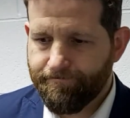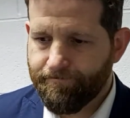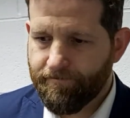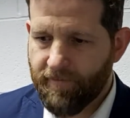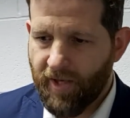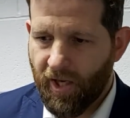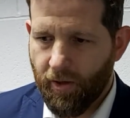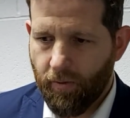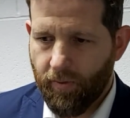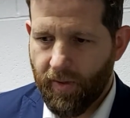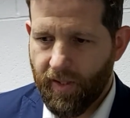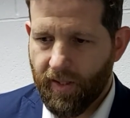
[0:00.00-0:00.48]

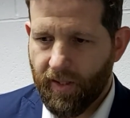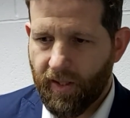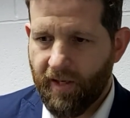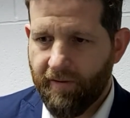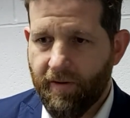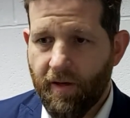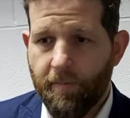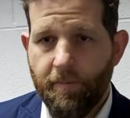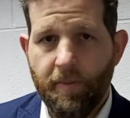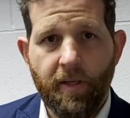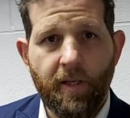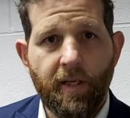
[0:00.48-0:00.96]
We didn't
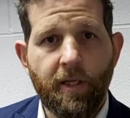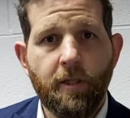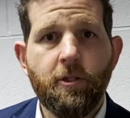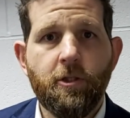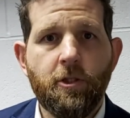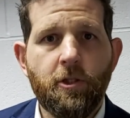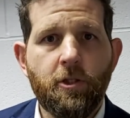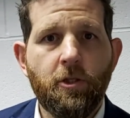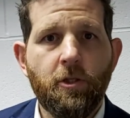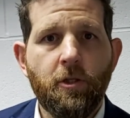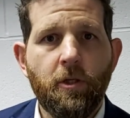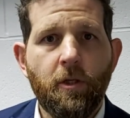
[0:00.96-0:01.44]
give up an
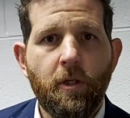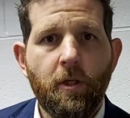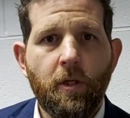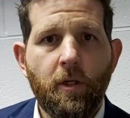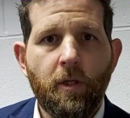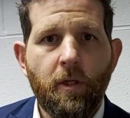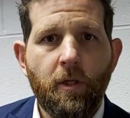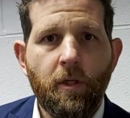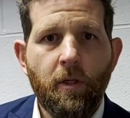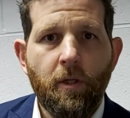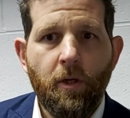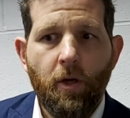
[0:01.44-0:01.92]
inch
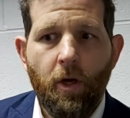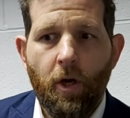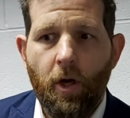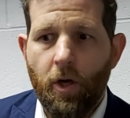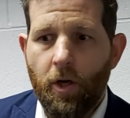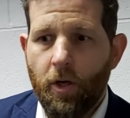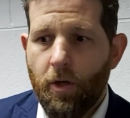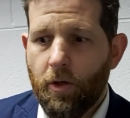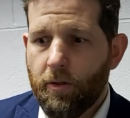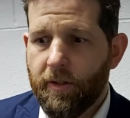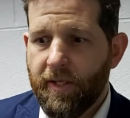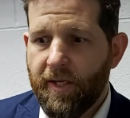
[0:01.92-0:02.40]

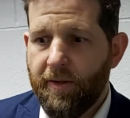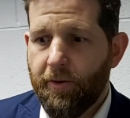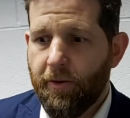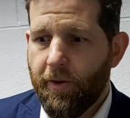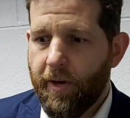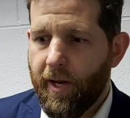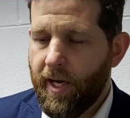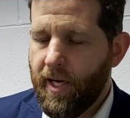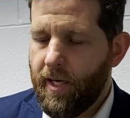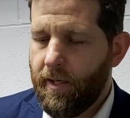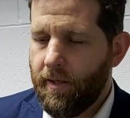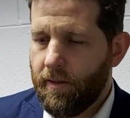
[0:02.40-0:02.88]
all either
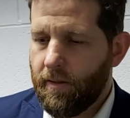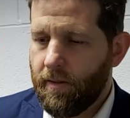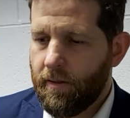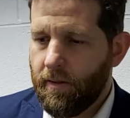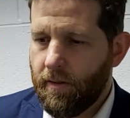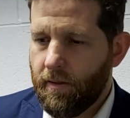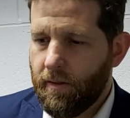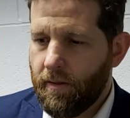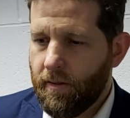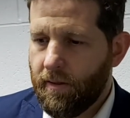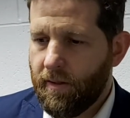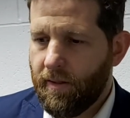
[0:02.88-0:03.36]
night,
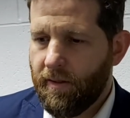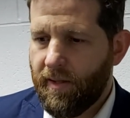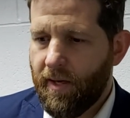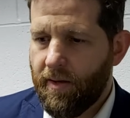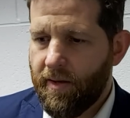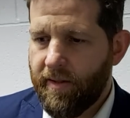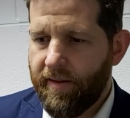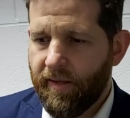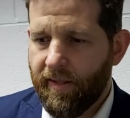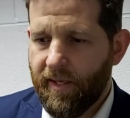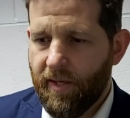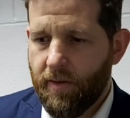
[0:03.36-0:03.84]
and
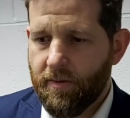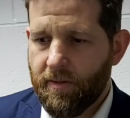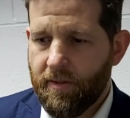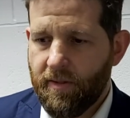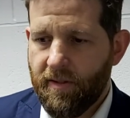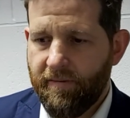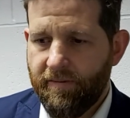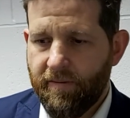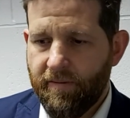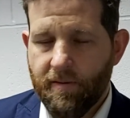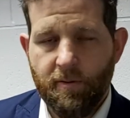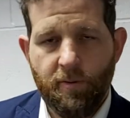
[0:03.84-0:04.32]
I think that was the
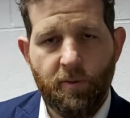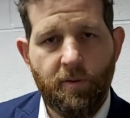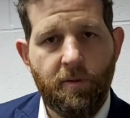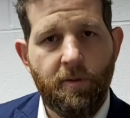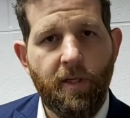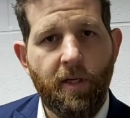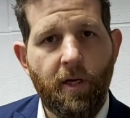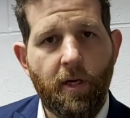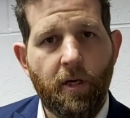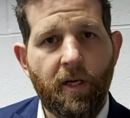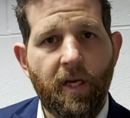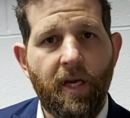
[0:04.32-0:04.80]
difference
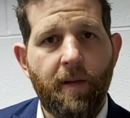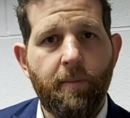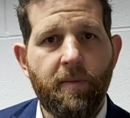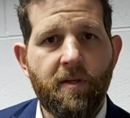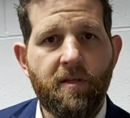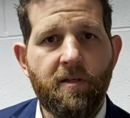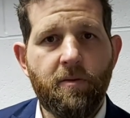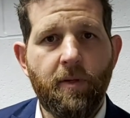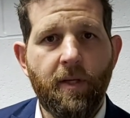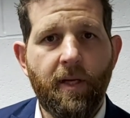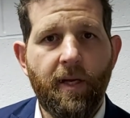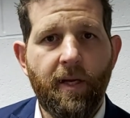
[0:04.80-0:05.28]
between our game
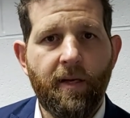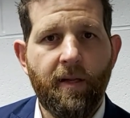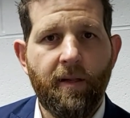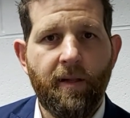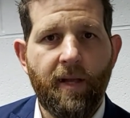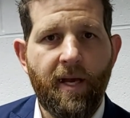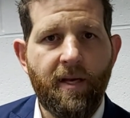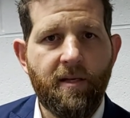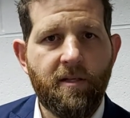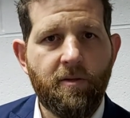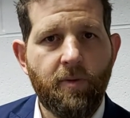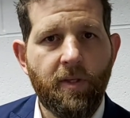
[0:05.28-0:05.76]
this weekend and
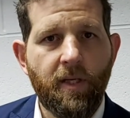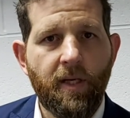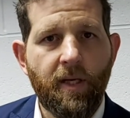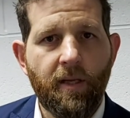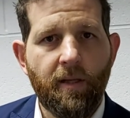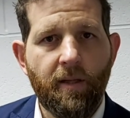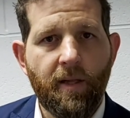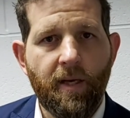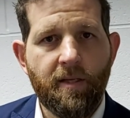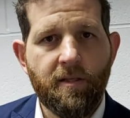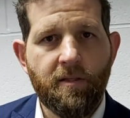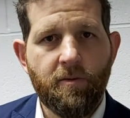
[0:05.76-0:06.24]
last
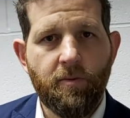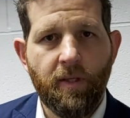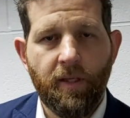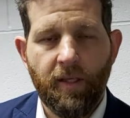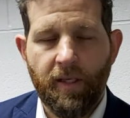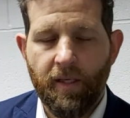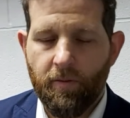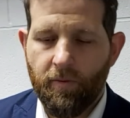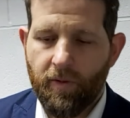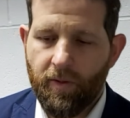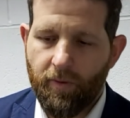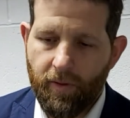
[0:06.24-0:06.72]
weekend. Last
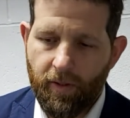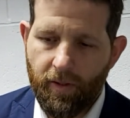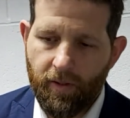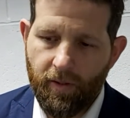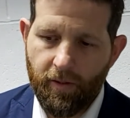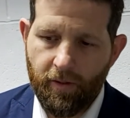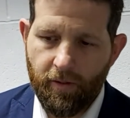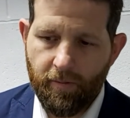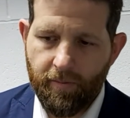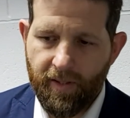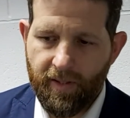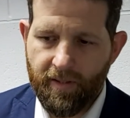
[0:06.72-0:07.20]
weekend we were a
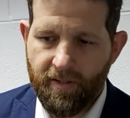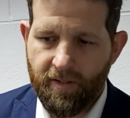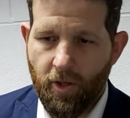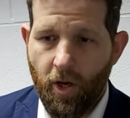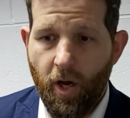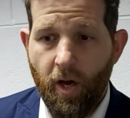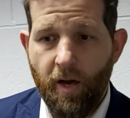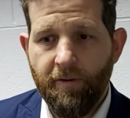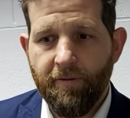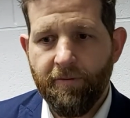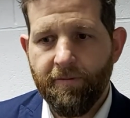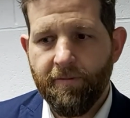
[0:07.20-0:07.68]
little bit
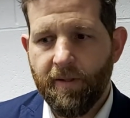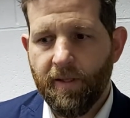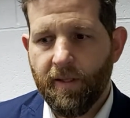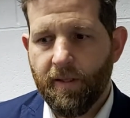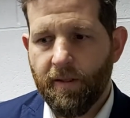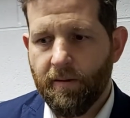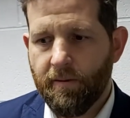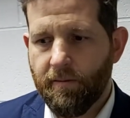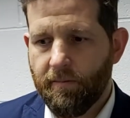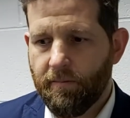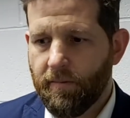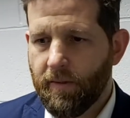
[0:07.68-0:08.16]
soft
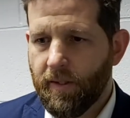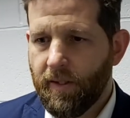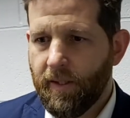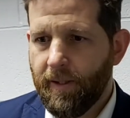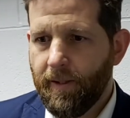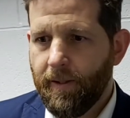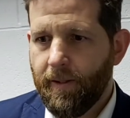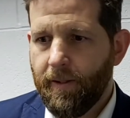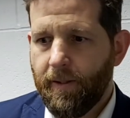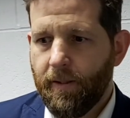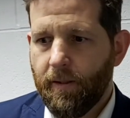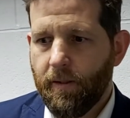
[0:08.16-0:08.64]
and
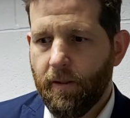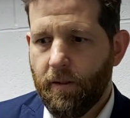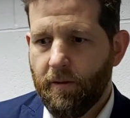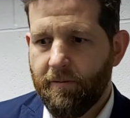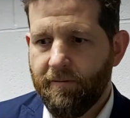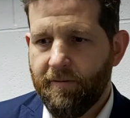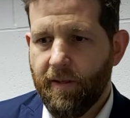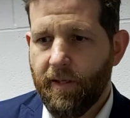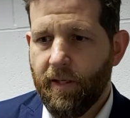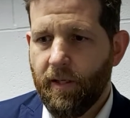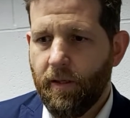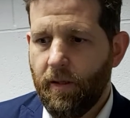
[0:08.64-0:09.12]
a little
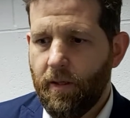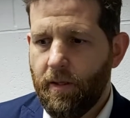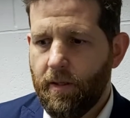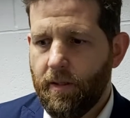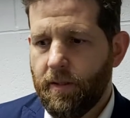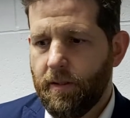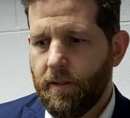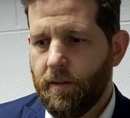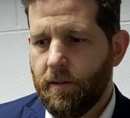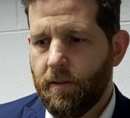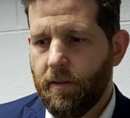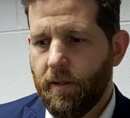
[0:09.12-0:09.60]
vanilla,
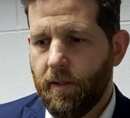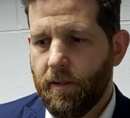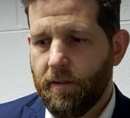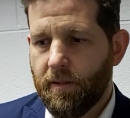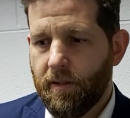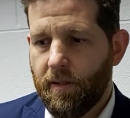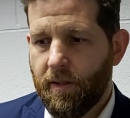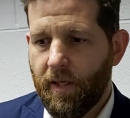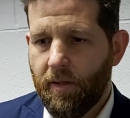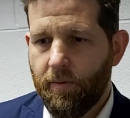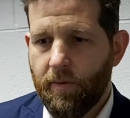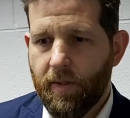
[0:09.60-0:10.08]
and
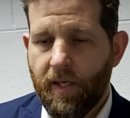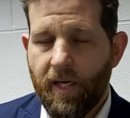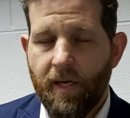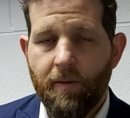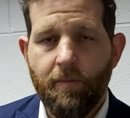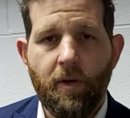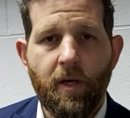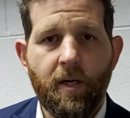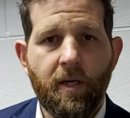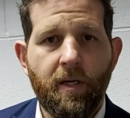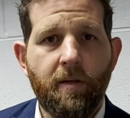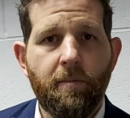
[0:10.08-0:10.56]
tonight we
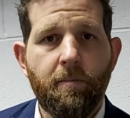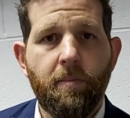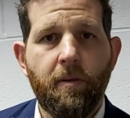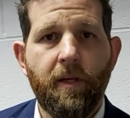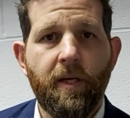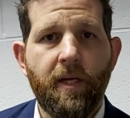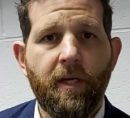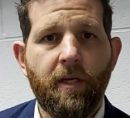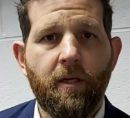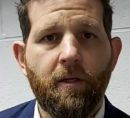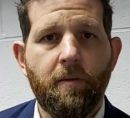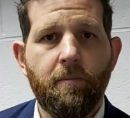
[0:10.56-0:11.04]
came ready to
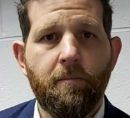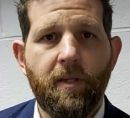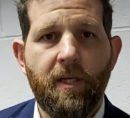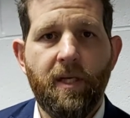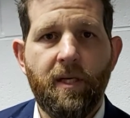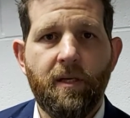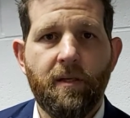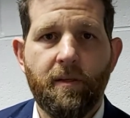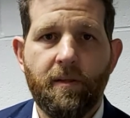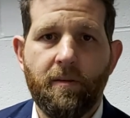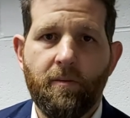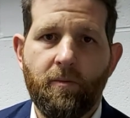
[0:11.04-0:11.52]
play and
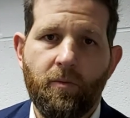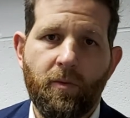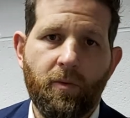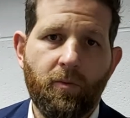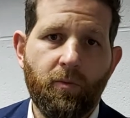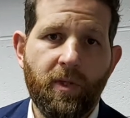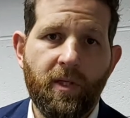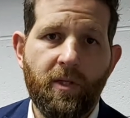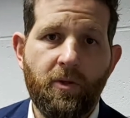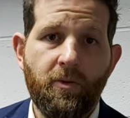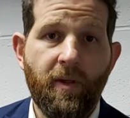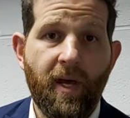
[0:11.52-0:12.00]
compete. And when
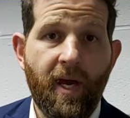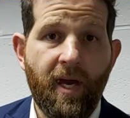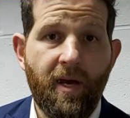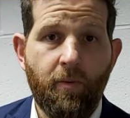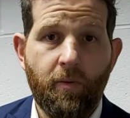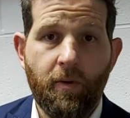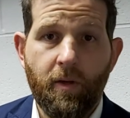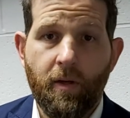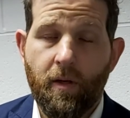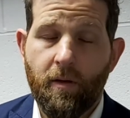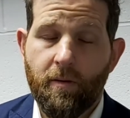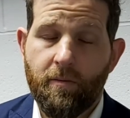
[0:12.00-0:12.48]
we do that,
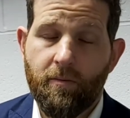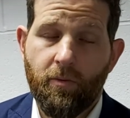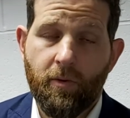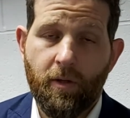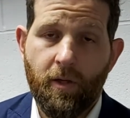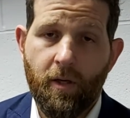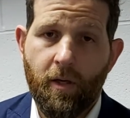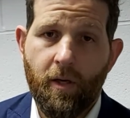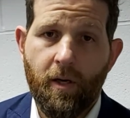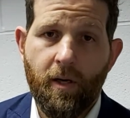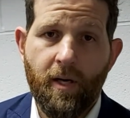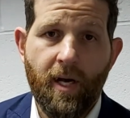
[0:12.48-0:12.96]
we're
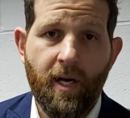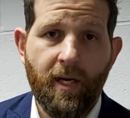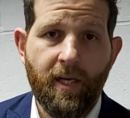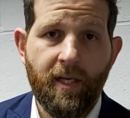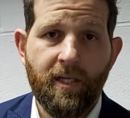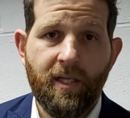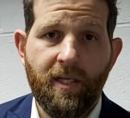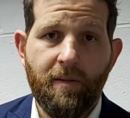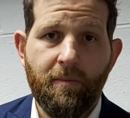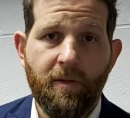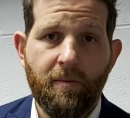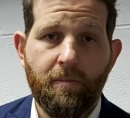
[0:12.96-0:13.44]
a hard hockey
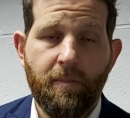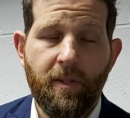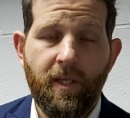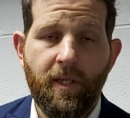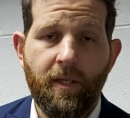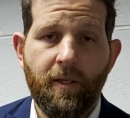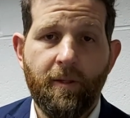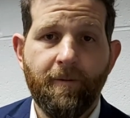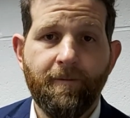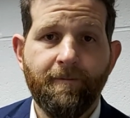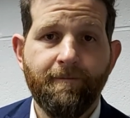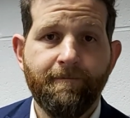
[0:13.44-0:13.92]
team to beat.